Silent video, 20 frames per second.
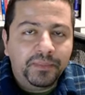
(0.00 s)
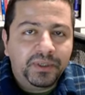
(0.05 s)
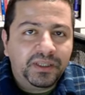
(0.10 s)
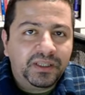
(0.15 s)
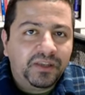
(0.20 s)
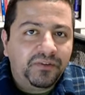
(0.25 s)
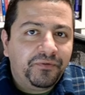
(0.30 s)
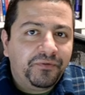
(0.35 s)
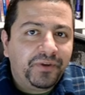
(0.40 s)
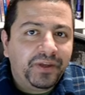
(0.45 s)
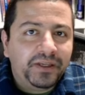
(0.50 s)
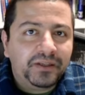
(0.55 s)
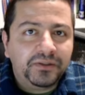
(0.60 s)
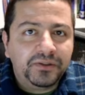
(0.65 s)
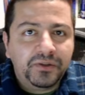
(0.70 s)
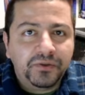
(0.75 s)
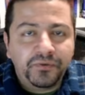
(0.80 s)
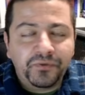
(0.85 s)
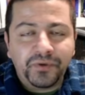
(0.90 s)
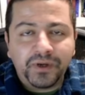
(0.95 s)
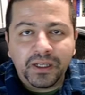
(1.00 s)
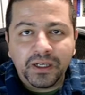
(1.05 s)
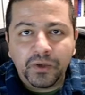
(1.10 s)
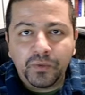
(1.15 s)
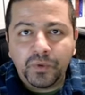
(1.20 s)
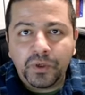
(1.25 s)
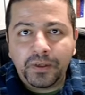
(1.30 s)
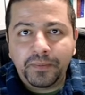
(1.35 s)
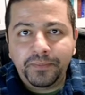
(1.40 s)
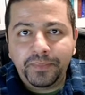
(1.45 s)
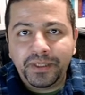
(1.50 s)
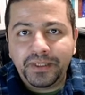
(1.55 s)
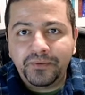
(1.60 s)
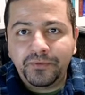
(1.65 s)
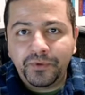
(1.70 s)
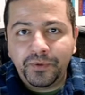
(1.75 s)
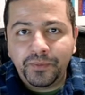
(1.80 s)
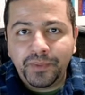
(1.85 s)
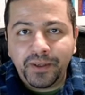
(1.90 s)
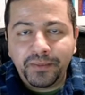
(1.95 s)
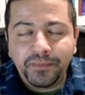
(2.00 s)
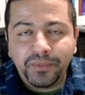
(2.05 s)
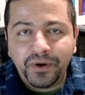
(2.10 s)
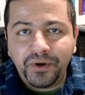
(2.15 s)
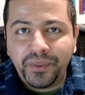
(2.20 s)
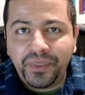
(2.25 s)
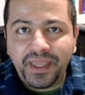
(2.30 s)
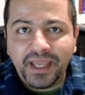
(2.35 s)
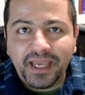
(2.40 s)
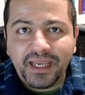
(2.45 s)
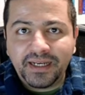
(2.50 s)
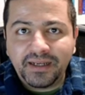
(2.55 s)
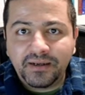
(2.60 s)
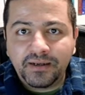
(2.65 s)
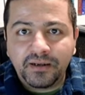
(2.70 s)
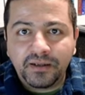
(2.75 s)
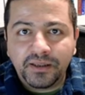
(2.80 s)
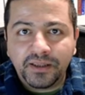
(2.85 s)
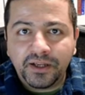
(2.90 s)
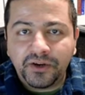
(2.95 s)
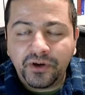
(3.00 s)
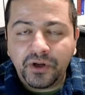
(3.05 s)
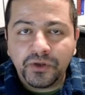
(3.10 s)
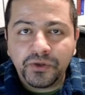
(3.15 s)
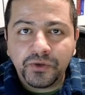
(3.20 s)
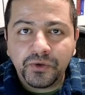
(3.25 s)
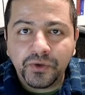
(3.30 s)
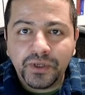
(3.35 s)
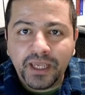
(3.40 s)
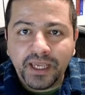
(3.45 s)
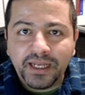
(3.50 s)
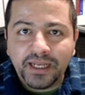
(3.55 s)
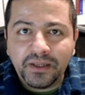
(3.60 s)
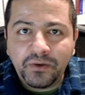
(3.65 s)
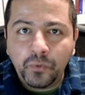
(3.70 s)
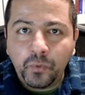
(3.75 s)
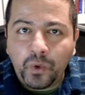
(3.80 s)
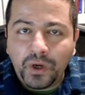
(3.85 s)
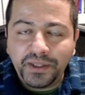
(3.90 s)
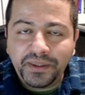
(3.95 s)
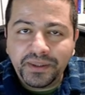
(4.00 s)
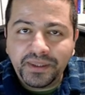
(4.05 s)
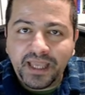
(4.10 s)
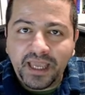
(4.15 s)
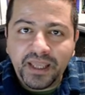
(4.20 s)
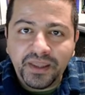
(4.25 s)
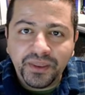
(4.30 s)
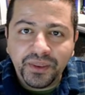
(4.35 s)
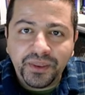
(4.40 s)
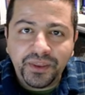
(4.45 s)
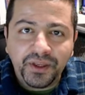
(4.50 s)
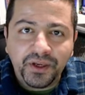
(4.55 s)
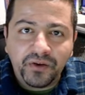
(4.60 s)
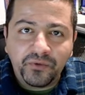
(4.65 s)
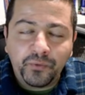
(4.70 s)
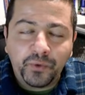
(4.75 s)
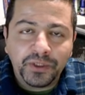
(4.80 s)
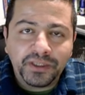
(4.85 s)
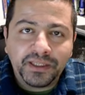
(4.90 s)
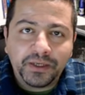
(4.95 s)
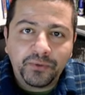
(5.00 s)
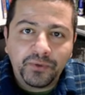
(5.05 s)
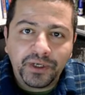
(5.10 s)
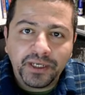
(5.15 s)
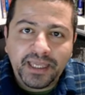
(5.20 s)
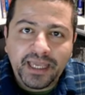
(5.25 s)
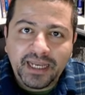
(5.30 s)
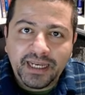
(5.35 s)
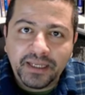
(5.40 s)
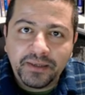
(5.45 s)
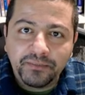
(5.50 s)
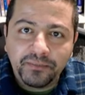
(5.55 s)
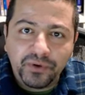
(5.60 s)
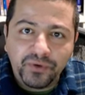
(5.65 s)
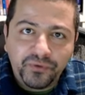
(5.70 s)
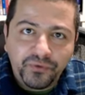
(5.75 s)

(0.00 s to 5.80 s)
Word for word: But they failed to follow up and remember that they're also getting one tenth of what they were getting